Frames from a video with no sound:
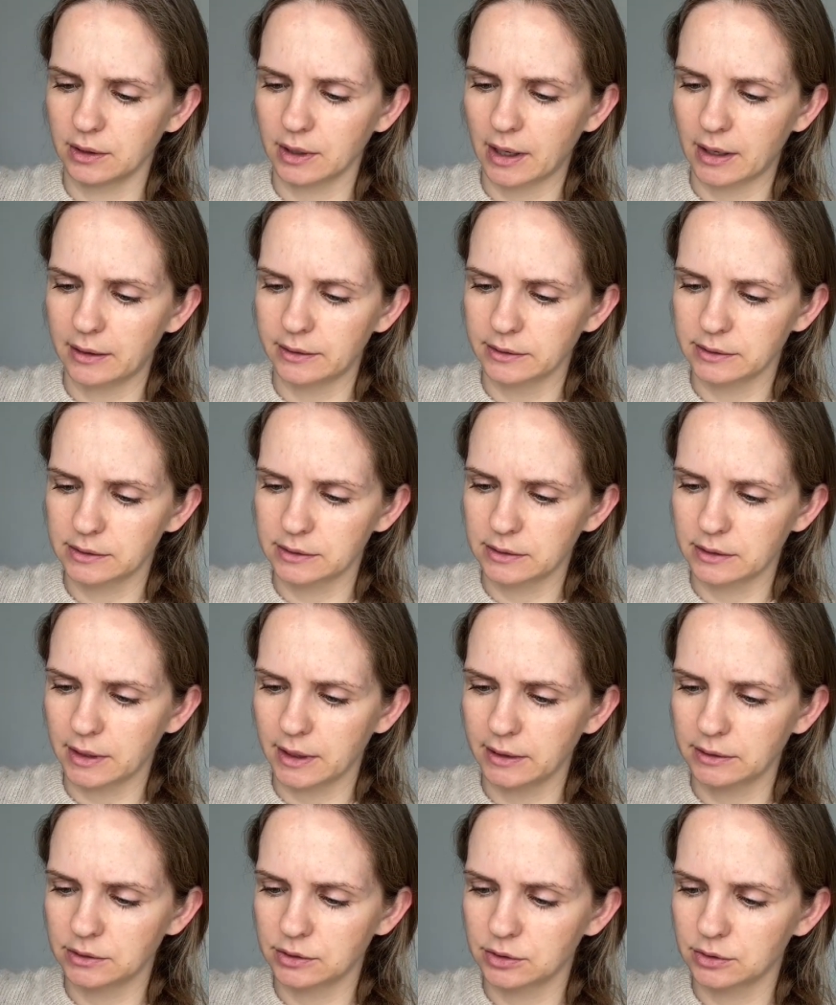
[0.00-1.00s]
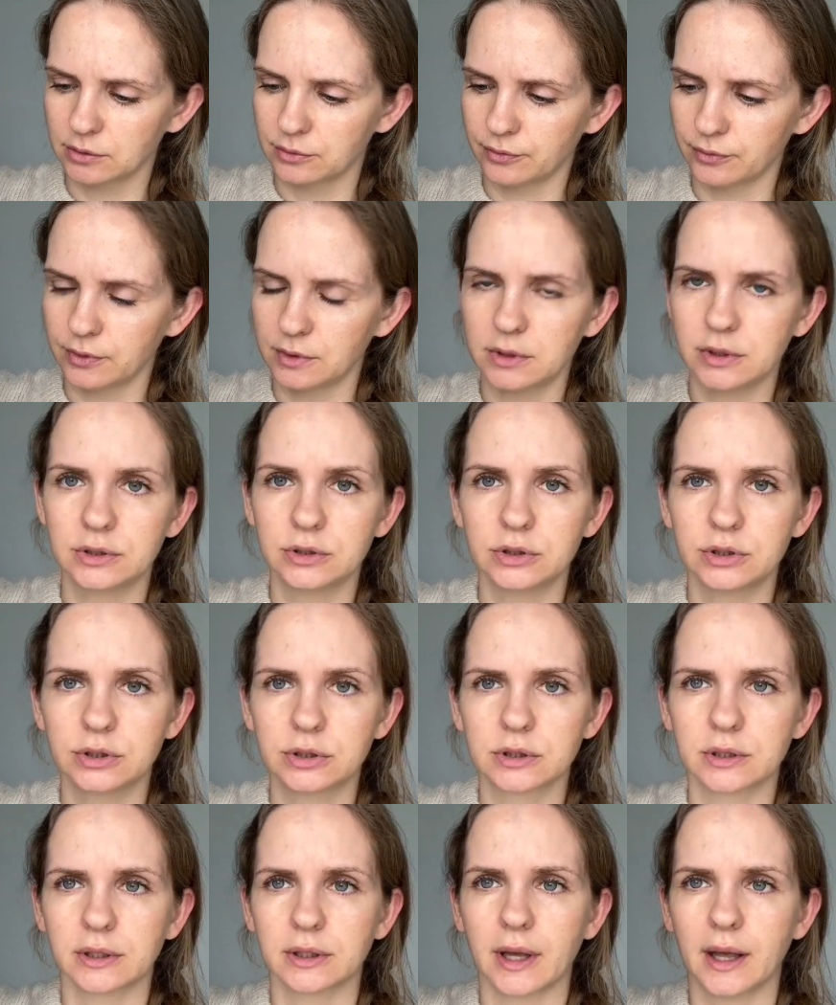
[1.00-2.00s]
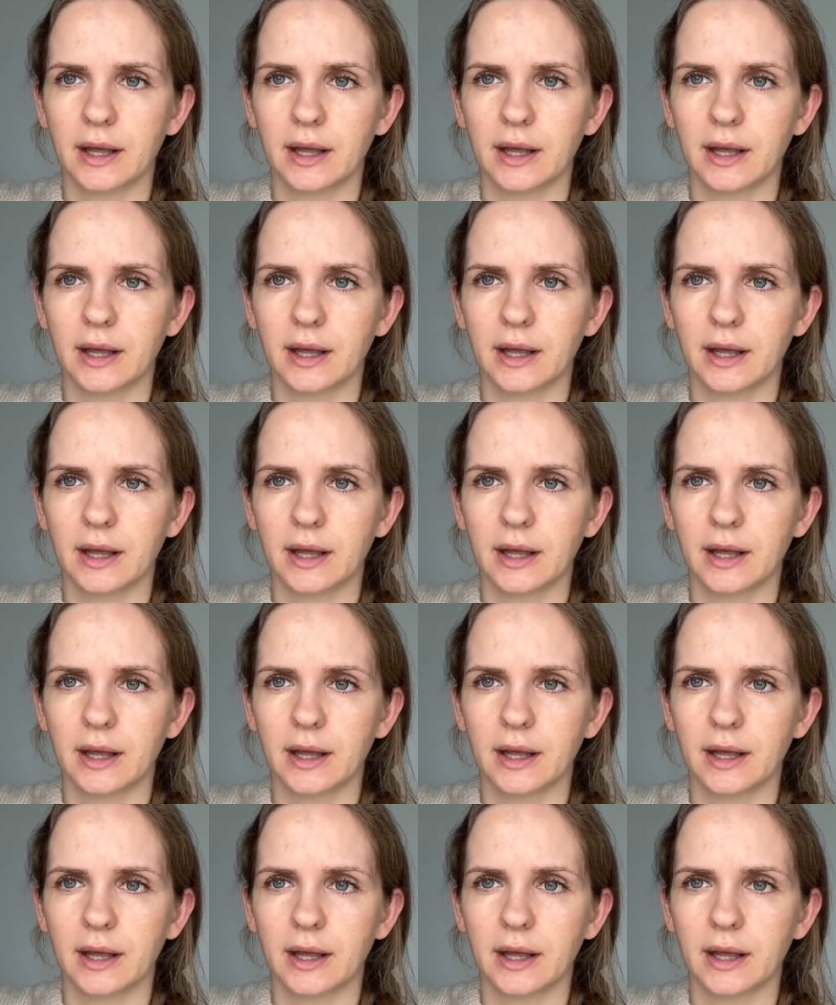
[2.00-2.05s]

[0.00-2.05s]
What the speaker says: yarn strands finished,